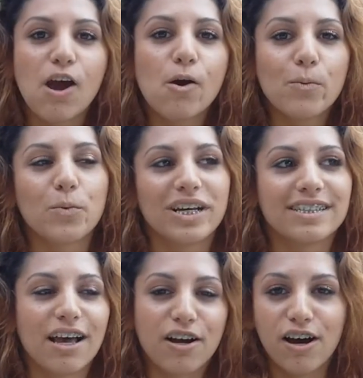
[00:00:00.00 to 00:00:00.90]
was
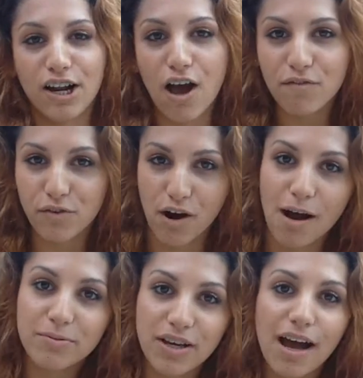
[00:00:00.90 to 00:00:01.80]
a cut-off
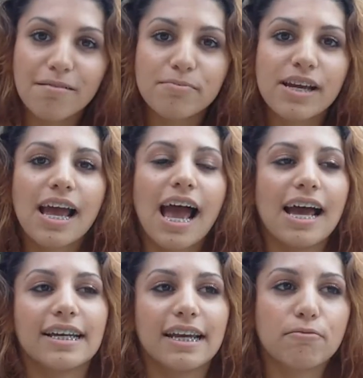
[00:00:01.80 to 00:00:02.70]
crop top,
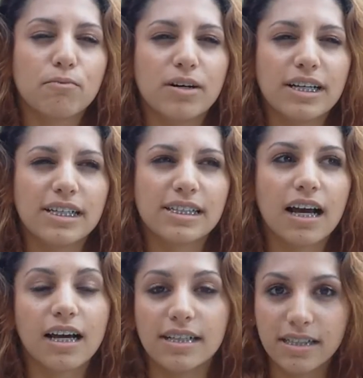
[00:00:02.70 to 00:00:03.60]
and it was a
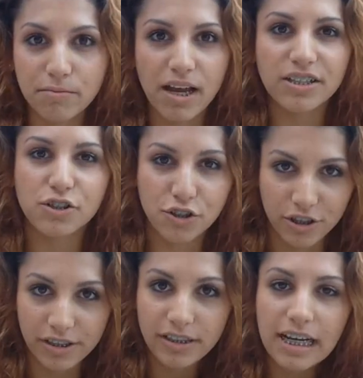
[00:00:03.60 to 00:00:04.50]
customized
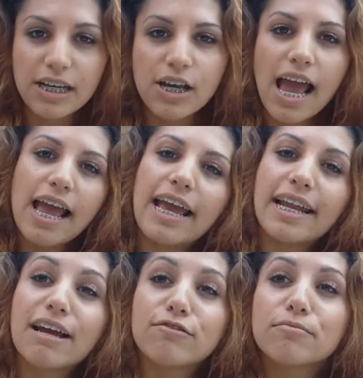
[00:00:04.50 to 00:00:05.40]
shirt. And
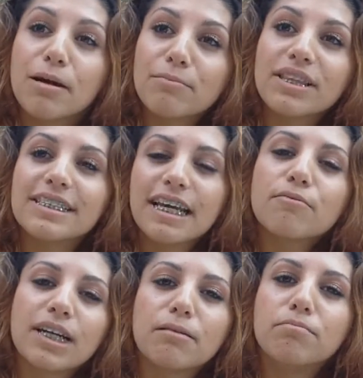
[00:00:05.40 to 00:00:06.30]
I remember the day
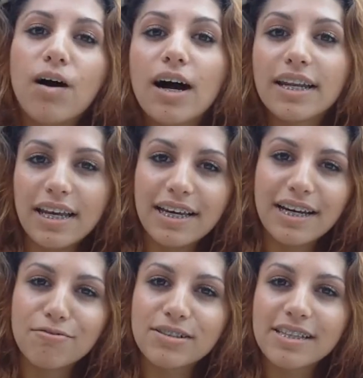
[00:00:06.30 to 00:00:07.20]
when I bought it, and
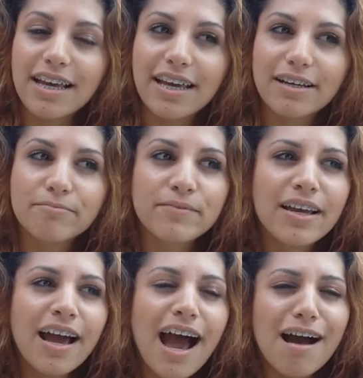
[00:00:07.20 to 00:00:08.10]
I was like,
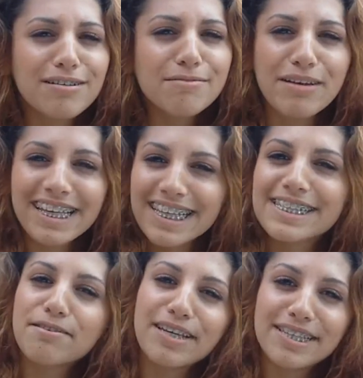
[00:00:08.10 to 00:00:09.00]
I'm gonna make this
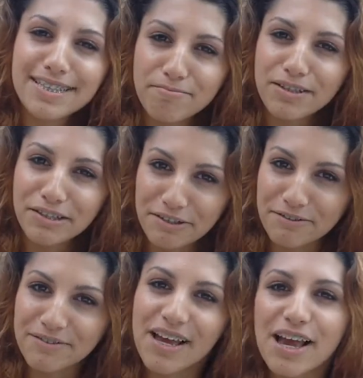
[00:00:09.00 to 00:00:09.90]
into something
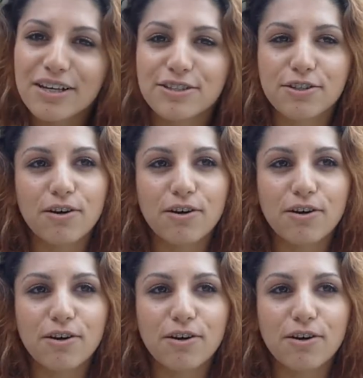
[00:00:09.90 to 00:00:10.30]
new. So I